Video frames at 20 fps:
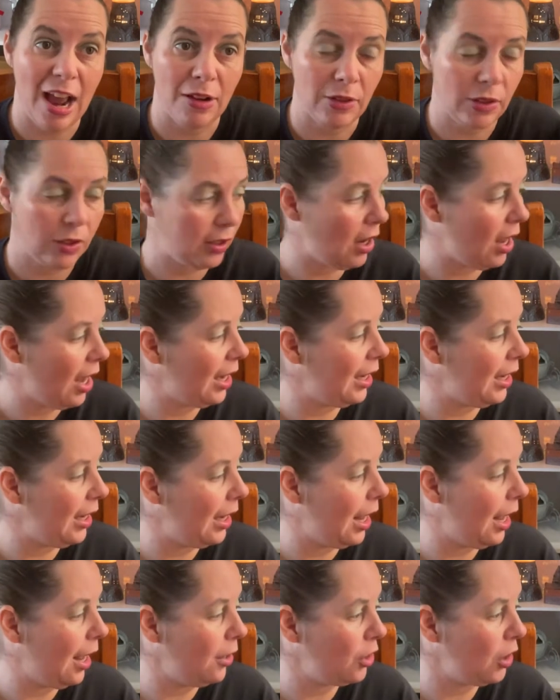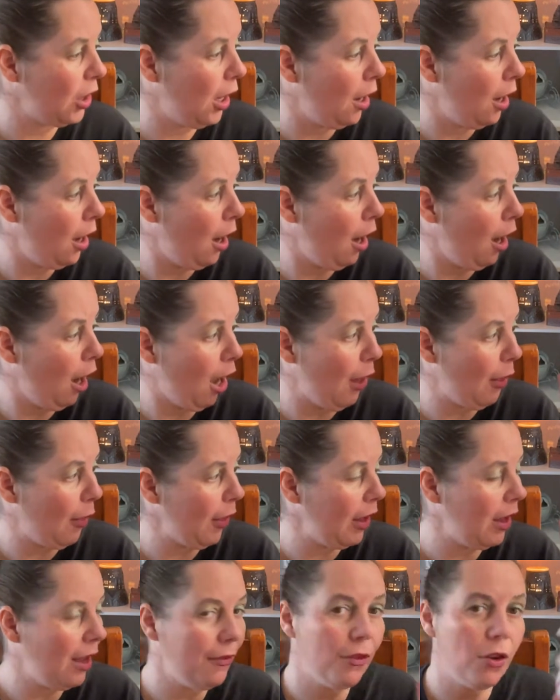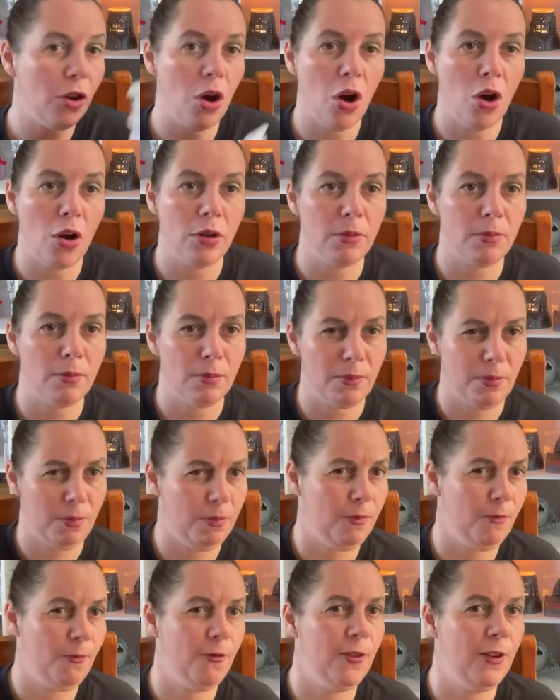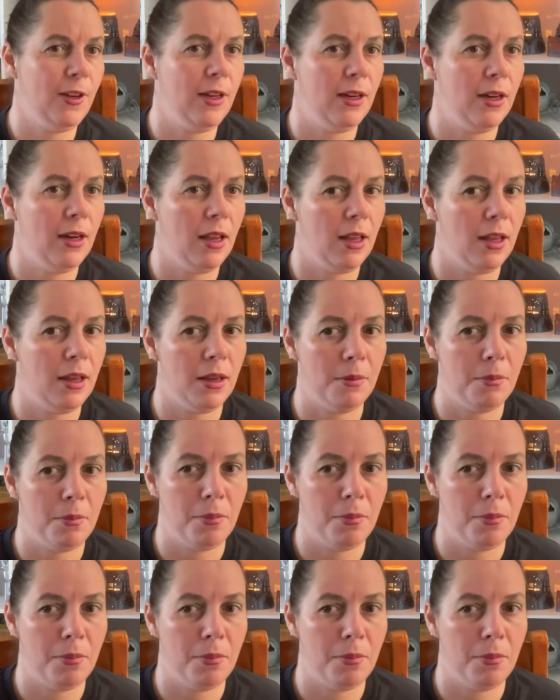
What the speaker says: slightly larger. I think I've got vanilla